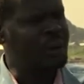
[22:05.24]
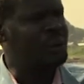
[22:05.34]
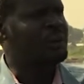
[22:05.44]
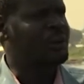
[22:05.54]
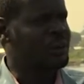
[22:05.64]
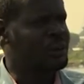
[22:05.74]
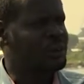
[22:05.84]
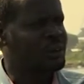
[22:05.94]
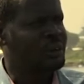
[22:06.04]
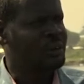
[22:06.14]
Nimble Road,
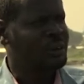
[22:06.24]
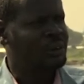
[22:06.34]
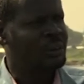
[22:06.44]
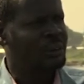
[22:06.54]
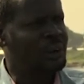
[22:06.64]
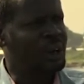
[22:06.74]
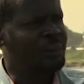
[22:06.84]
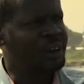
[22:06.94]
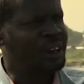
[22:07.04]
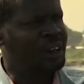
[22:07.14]
we are
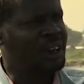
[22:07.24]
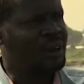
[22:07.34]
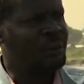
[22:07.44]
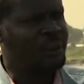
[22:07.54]
maintaining now for